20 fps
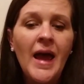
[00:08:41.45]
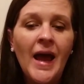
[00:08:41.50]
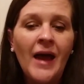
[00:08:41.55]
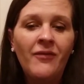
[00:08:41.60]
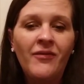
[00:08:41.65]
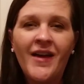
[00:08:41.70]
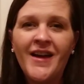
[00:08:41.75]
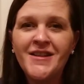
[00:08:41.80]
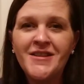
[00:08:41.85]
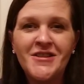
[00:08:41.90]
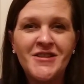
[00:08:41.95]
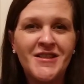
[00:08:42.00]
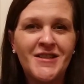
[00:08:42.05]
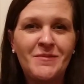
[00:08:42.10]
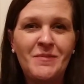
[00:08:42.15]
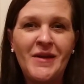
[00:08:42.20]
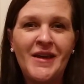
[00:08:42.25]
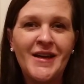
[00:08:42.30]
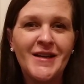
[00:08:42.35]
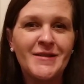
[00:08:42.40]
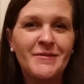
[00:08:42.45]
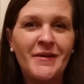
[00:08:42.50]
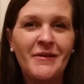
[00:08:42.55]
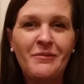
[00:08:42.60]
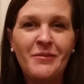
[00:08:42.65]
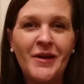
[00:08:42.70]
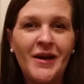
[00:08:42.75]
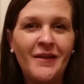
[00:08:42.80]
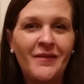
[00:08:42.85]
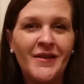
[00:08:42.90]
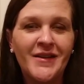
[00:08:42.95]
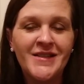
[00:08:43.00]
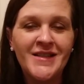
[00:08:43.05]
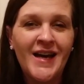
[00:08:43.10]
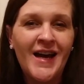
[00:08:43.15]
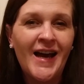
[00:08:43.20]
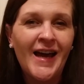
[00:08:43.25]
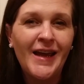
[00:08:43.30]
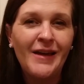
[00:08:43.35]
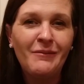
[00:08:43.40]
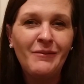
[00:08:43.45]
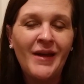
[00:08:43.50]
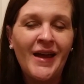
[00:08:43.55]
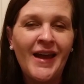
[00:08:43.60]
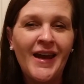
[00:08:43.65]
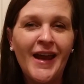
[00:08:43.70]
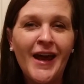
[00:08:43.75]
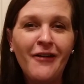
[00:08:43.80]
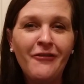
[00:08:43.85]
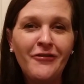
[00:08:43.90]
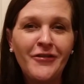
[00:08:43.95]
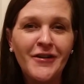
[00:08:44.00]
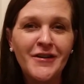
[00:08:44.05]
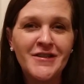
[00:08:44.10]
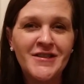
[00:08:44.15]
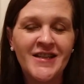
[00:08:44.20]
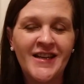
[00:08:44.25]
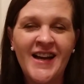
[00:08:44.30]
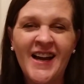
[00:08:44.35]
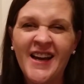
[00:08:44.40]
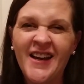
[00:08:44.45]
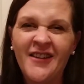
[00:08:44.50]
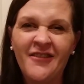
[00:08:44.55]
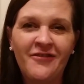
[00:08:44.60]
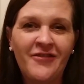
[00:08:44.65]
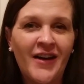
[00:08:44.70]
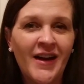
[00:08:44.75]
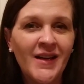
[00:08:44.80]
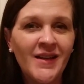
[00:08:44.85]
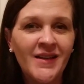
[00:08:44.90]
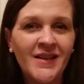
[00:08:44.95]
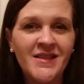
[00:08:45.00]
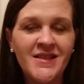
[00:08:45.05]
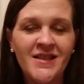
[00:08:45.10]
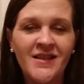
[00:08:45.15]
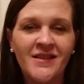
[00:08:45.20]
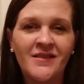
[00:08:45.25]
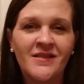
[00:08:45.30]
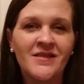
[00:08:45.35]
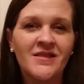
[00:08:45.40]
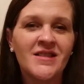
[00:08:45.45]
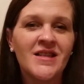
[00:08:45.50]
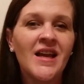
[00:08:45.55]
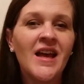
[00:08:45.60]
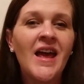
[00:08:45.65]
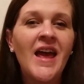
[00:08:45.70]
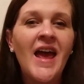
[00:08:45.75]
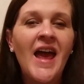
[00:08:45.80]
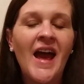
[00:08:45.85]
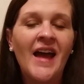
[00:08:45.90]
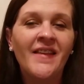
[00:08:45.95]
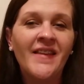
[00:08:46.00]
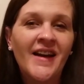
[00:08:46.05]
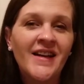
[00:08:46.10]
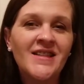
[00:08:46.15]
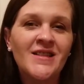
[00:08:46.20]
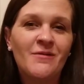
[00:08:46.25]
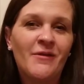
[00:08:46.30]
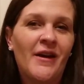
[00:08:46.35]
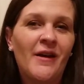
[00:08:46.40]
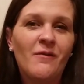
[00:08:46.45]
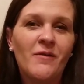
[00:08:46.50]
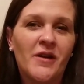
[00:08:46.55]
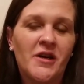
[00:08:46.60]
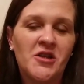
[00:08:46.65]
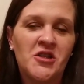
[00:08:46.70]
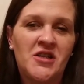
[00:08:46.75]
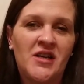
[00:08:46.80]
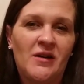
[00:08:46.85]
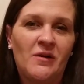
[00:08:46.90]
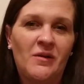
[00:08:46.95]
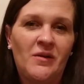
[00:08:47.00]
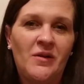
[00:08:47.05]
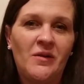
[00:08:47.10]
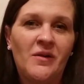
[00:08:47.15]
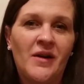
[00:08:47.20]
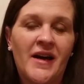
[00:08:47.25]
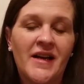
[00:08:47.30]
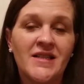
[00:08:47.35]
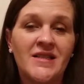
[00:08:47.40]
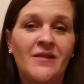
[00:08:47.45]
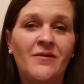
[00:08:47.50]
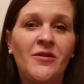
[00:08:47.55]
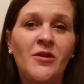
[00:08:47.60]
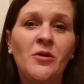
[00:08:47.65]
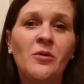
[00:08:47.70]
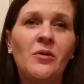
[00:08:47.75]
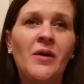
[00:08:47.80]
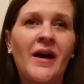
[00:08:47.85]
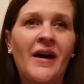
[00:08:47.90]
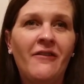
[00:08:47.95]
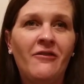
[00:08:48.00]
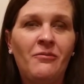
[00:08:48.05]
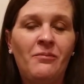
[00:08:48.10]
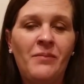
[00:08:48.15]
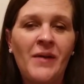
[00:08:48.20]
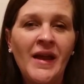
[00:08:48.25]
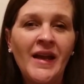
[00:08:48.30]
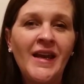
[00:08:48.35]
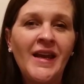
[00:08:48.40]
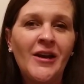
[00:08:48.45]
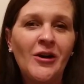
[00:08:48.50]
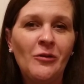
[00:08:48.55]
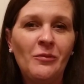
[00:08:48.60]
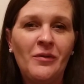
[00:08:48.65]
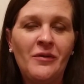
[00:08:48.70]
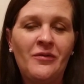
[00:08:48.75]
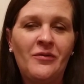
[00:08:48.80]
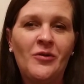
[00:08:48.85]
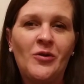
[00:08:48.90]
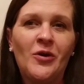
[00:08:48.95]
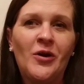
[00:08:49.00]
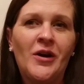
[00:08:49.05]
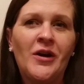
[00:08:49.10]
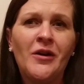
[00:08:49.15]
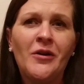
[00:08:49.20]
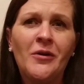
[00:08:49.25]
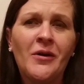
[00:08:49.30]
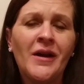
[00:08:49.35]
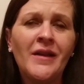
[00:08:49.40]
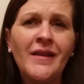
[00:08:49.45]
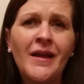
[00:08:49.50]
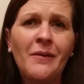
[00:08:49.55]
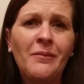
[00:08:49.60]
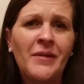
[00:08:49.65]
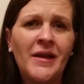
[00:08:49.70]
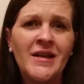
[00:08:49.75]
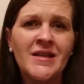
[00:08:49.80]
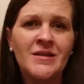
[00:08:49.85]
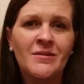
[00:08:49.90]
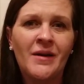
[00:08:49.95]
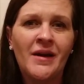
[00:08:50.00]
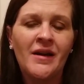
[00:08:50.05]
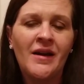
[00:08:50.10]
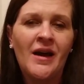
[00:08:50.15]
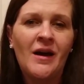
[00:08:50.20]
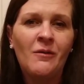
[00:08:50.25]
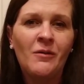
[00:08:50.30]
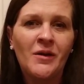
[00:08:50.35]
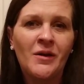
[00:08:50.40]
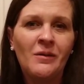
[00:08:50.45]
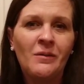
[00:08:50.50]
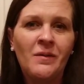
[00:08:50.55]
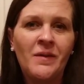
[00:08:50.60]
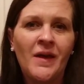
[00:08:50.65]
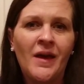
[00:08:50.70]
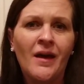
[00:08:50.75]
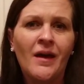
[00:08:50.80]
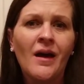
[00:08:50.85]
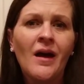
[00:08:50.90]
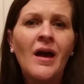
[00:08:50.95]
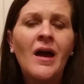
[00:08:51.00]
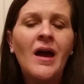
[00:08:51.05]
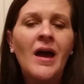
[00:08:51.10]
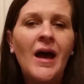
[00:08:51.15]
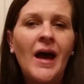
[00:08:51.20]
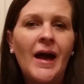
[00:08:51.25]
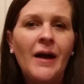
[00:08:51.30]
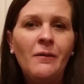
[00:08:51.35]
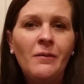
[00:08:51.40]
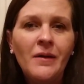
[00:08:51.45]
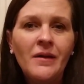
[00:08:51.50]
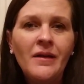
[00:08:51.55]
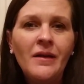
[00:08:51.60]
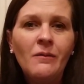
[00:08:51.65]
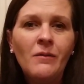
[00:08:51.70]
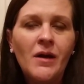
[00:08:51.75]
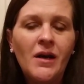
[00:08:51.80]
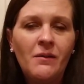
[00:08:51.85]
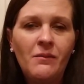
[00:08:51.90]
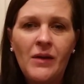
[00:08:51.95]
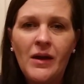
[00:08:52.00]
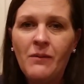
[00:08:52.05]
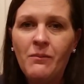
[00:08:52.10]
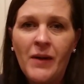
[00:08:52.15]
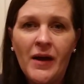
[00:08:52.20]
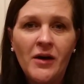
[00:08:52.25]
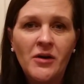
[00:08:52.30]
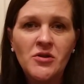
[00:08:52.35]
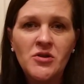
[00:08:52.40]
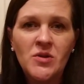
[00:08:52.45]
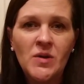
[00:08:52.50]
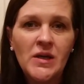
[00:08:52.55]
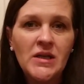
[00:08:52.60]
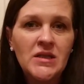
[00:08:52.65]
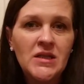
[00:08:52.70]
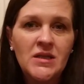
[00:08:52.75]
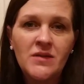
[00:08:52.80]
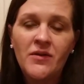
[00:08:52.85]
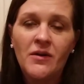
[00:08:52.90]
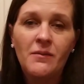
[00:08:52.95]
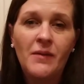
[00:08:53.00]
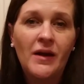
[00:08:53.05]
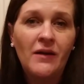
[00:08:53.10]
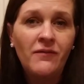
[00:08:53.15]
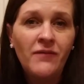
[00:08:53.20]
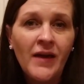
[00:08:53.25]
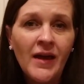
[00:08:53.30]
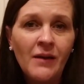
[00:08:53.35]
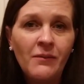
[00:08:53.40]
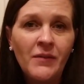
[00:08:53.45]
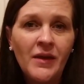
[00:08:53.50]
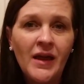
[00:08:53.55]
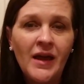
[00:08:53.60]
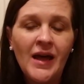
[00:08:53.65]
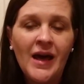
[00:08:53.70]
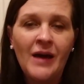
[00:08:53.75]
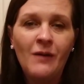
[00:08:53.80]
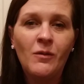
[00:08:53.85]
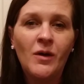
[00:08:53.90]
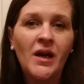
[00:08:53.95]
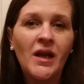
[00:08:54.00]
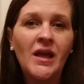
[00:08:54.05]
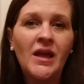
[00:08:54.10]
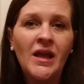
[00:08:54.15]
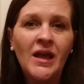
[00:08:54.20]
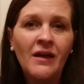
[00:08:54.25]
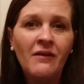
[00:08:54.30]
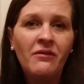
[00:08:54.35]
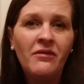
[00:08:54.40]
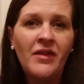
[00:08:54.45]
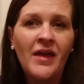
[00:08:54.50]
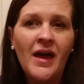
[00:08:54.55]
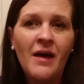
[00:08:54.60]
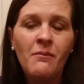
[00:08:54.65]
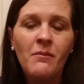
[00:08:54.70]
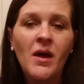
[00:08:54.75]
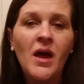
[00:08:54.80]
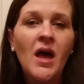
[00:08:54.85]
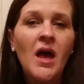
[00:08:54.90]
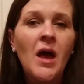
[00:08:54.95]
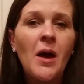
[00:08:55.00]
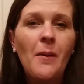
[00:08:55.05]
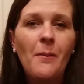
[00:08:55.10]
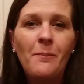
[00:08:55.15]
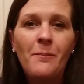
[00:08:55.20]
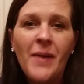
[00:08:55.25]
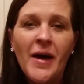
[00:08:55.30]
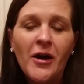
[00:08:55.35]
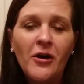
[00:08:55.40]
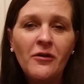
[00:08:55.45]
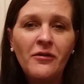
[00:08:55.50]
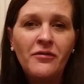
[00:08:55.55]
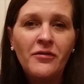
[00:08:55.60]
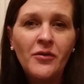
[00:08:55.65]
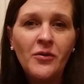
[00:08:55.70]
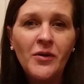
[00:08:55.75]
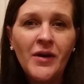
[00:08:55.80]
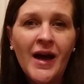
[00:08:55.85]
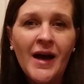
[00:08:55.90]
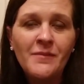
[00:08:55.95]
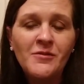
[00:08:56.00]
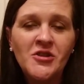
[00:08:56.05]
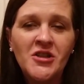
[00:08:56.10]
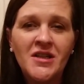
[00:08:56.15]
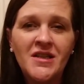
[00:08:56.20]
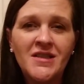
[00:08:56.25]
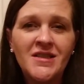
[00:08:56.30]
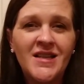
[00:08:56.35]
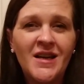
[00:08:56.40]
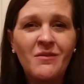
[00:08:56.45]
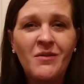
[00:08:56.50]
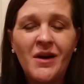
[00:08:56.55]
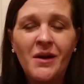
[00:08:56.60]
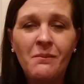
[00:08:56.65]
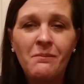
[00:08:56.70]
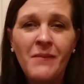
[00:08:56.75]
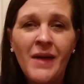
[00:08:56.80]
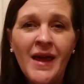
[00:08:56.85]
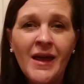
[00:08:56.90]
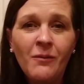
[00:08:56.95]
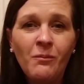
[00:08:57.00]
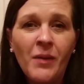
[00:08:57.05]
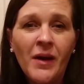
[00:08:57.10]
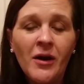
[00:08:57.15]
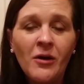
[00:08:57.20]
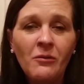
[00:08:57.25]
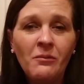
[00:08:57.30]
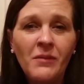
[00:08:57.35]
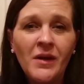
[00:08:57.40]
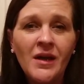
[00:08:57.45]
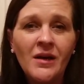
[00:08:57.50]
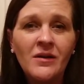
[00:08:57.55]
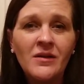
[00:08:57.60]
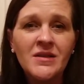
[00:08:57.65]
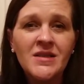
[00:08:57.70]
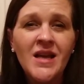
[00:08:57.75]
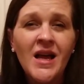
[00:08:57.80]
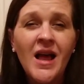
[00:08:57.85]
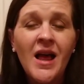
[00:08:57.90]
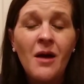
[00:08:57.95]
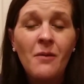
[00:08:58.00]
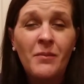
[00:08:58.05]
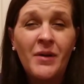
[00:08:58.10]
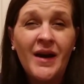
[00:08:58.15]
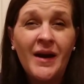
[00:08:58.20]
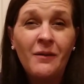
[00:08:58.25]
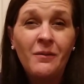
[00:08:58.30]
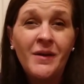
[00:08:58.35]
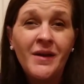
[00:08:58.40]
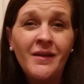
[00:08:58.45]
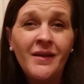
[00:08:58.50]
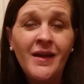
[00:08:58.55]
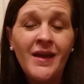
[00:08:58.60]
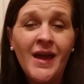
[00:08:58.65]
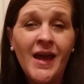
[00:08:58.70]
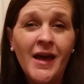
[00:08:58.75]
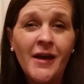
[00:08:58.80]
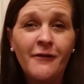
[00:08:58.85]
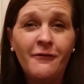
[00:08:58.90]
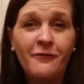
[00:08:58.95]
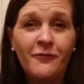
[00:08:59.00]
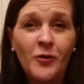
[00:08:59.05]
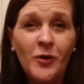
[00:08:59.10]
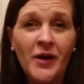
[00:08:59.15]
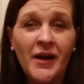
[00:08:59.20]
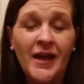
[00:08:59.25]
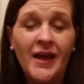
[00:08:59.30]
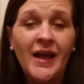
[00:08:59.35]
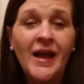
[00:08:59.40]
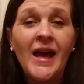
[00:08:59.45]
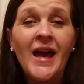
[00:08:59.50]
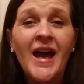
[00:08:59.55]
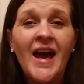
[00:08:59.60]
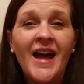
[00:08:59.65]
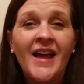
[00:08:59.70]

And that's just because we've put in the time and effort to kind of find the deals. And that's what I want to share with you guys. If you have been here before and you're in that place right now where you think, I really want to make better choices for my family, I want to give them better food options, I want to make better meals, but I really can't afford it.